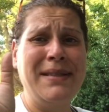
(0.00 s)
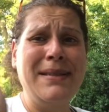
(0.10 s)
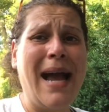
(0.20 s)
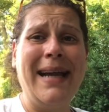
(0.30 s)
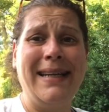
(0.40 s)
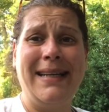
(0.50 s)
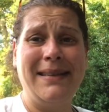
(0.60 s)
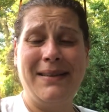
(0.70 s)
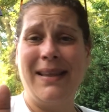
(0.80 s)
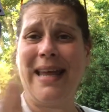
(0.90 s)
Tiny,
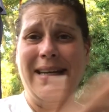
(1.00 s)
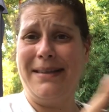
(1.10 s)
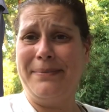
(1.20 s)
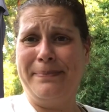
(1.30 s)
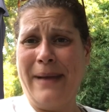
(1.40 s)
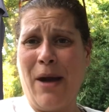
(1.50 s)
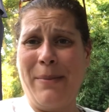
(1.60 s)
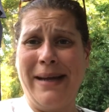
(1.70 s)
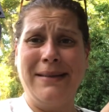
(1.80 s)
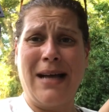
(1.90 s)
like how my